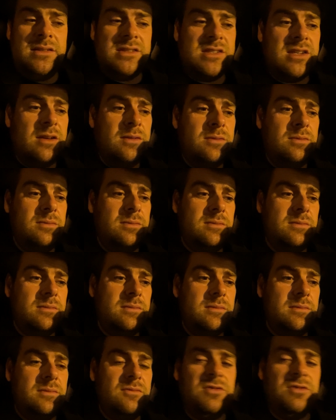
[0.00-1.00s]
So
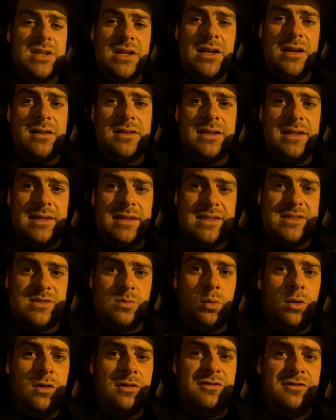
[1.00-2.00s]
regarding
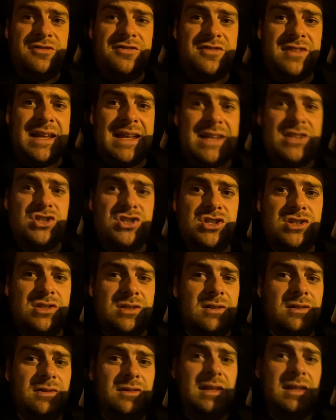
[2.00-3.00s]
this one
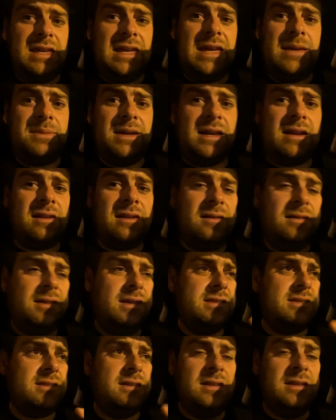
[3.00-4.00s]
flash on the airbag
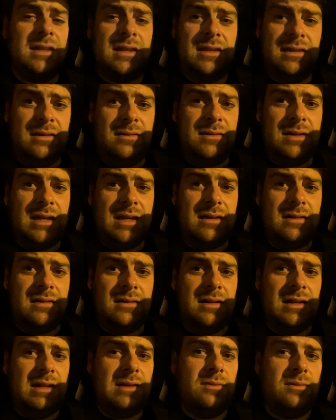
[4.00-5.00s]
light, and then you get
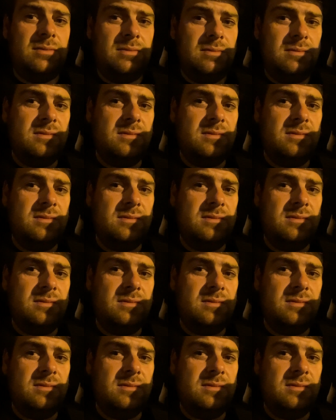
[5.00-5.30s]
a little,